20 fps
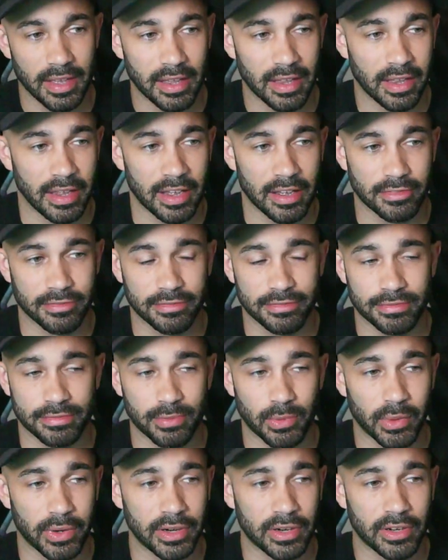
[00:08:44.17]

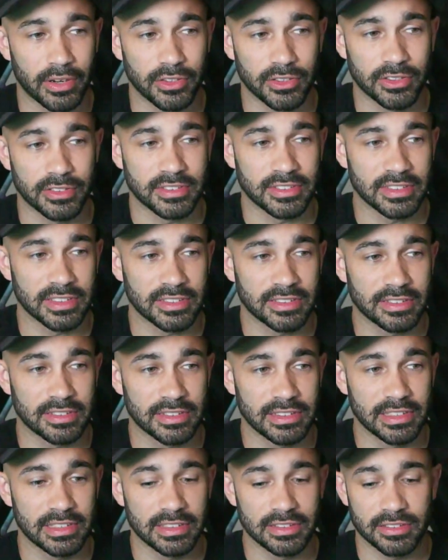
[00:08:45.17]

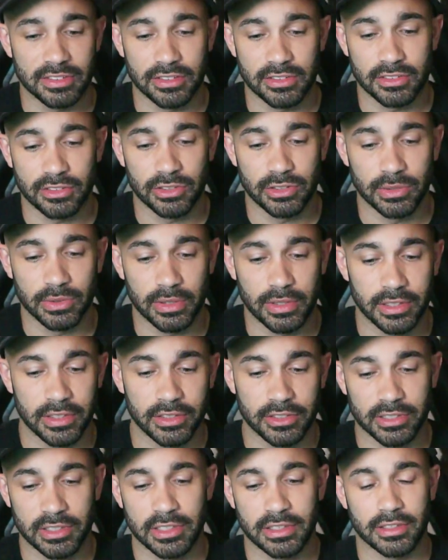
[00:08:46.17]
f160 to
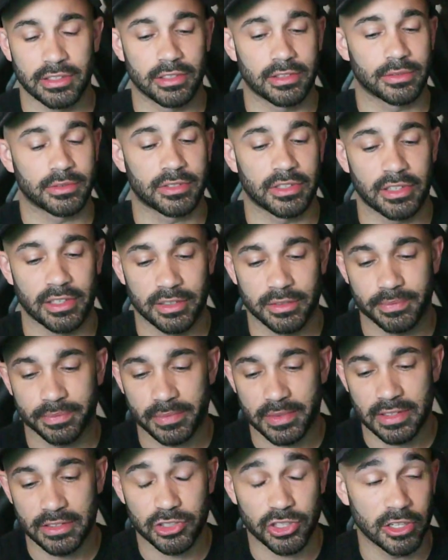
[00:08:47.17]
200,
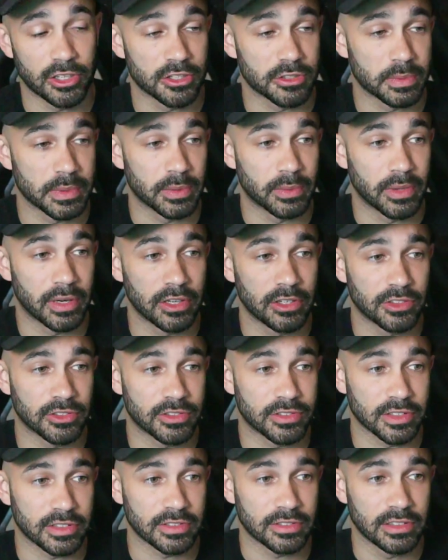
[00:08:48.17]
shutter speed
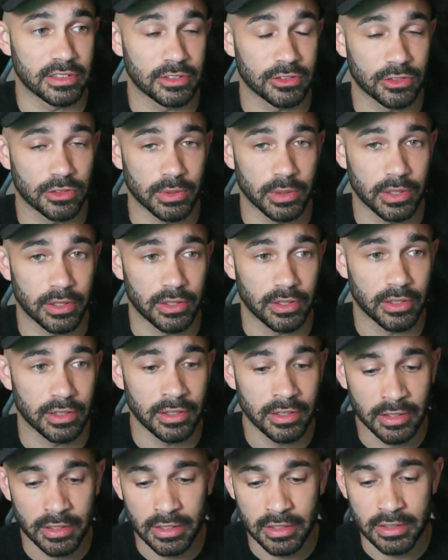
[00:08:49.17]
160 to 200
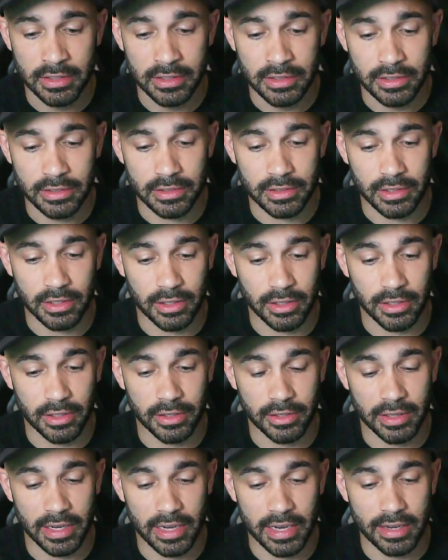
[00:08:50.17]

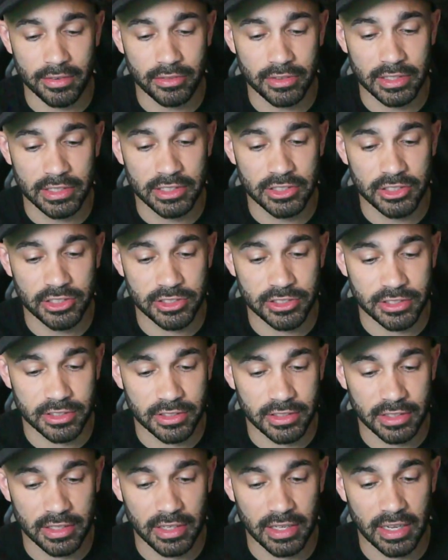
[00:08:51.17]
on average,
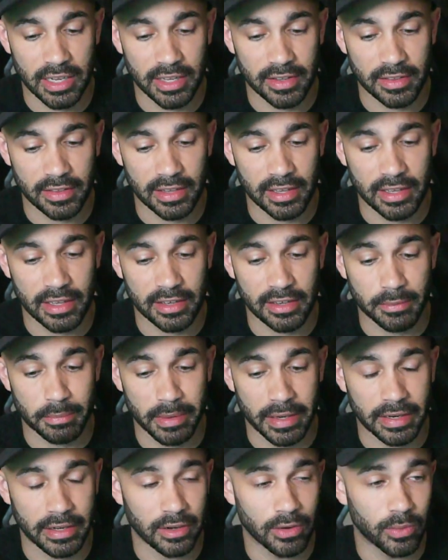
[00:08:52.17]
and then
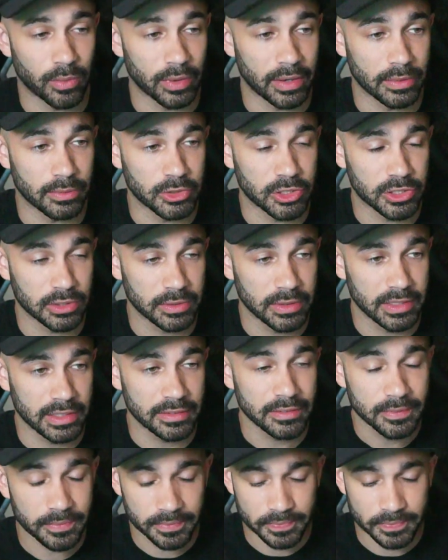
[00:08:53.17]
depending on what I'm shooting,